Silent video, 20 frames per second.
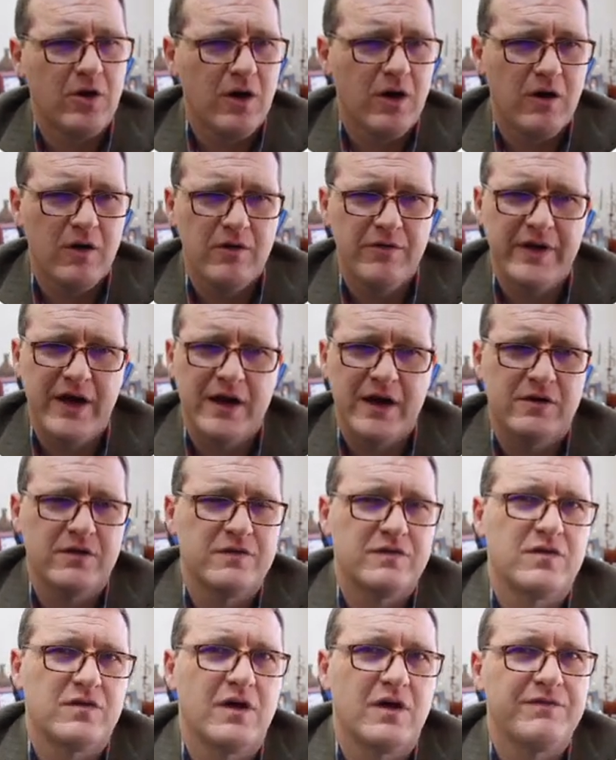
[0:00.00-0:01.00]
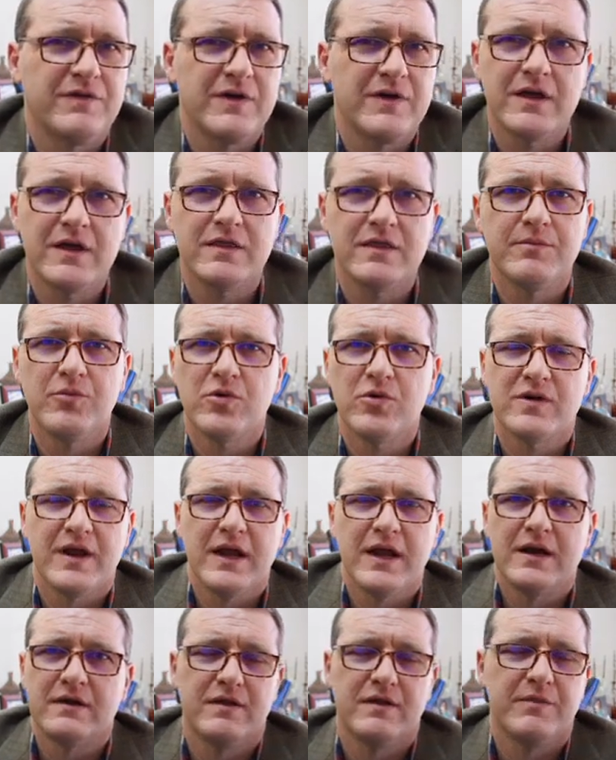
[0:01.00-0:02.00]
all that good stuff. And again, the more
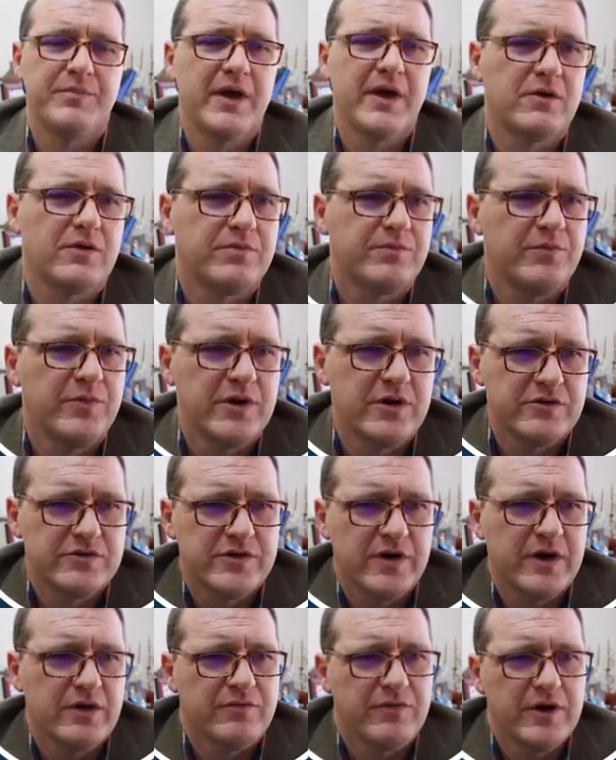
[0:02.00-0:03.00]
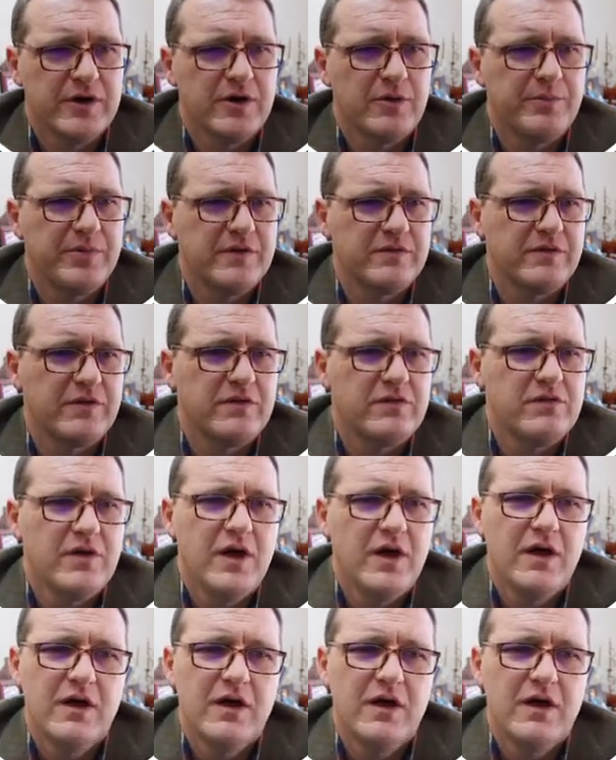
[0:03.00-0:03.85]
data, the better when you're trying to run your business.